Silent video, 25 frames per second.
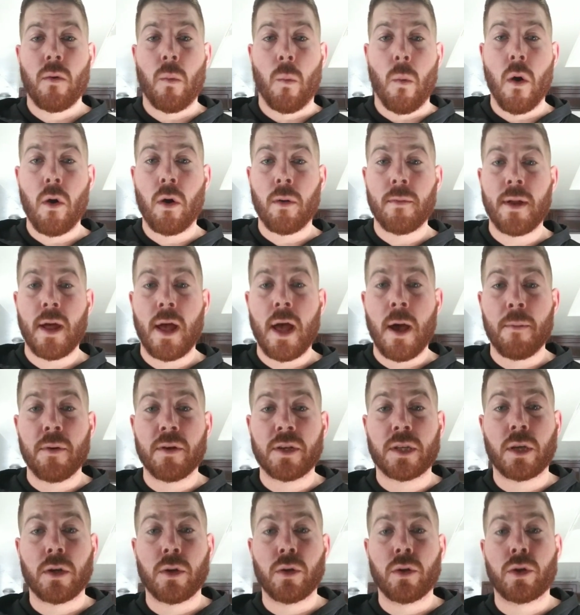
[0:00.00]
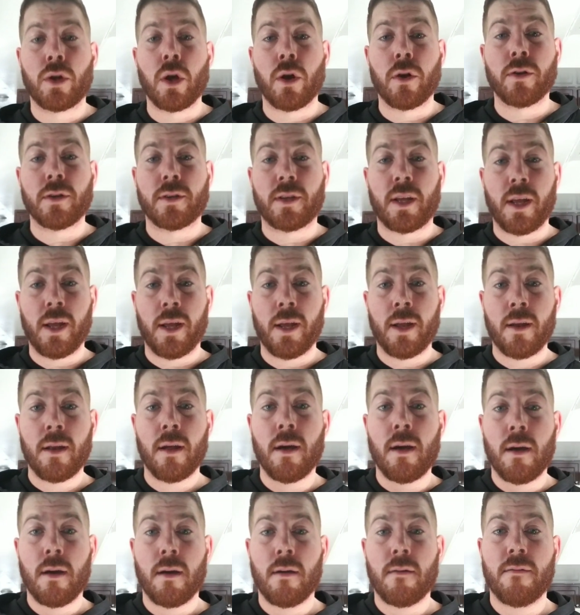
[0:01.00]
Welcome to episode 13
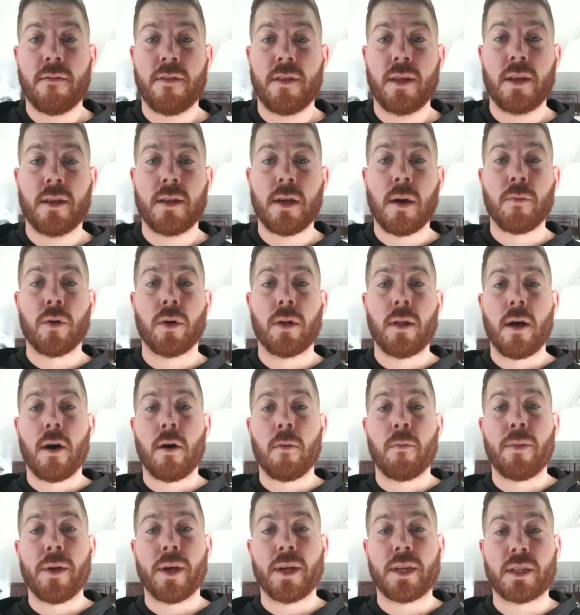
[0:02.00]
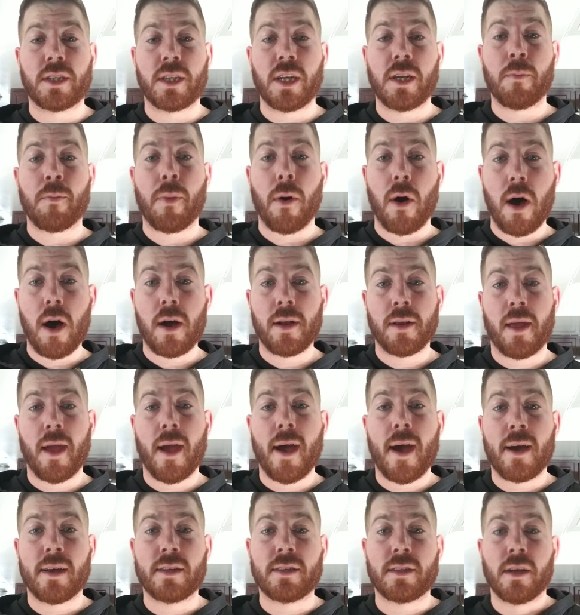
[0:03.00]
of the Double L Big Sheet
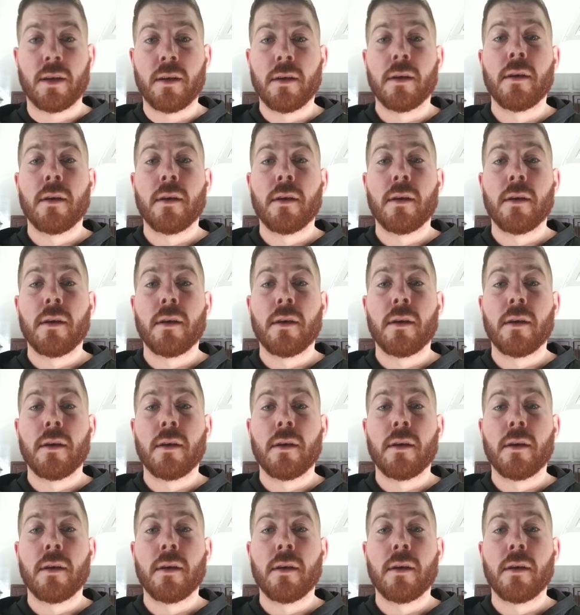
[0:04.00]
podcast.